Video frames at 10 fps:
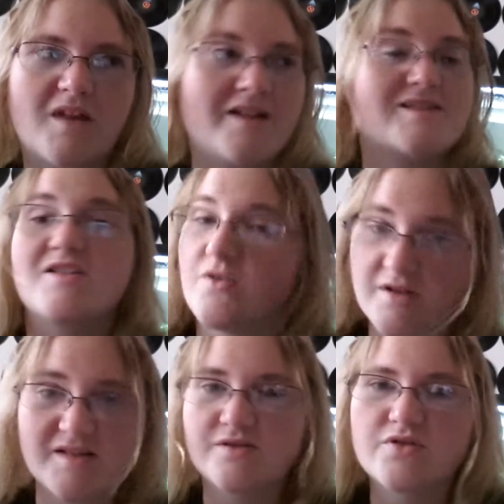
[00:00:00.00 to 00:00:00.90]
that's the
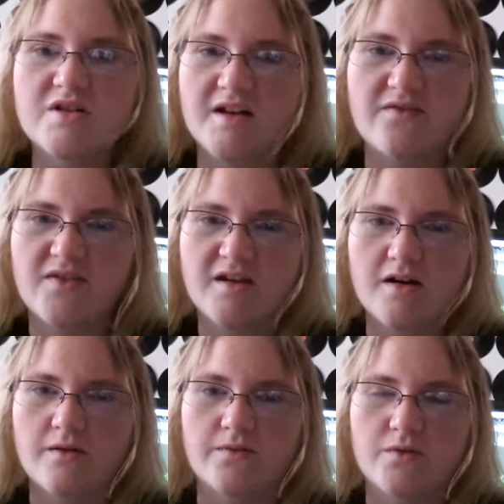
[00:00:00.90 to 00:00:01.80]
only solution I can think
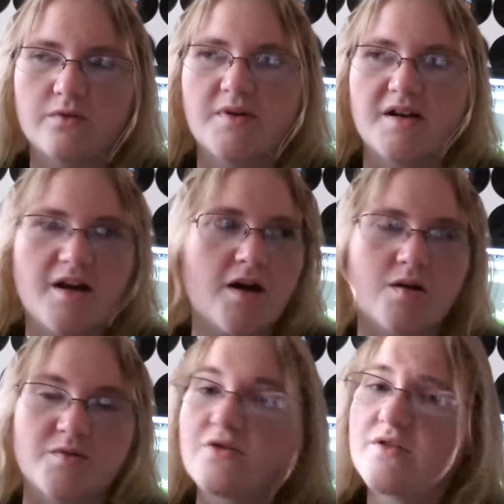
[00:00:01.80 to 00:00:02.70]
of right now.
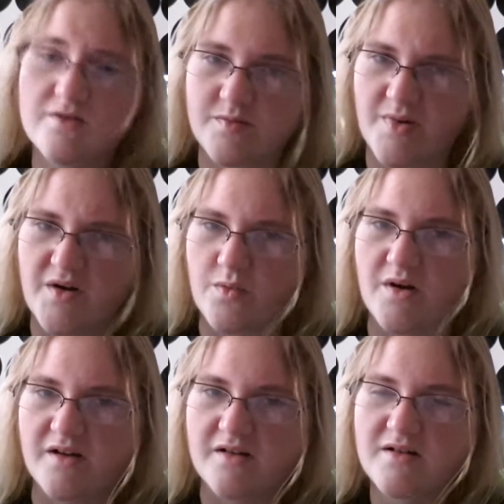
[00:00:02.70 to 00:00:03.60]
I'm sure there's a better
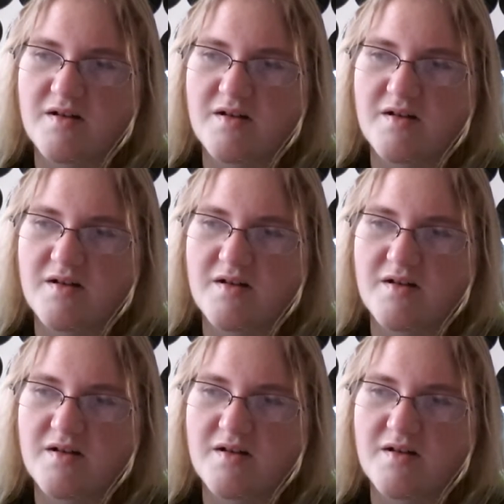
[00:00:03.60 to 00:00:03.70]
one,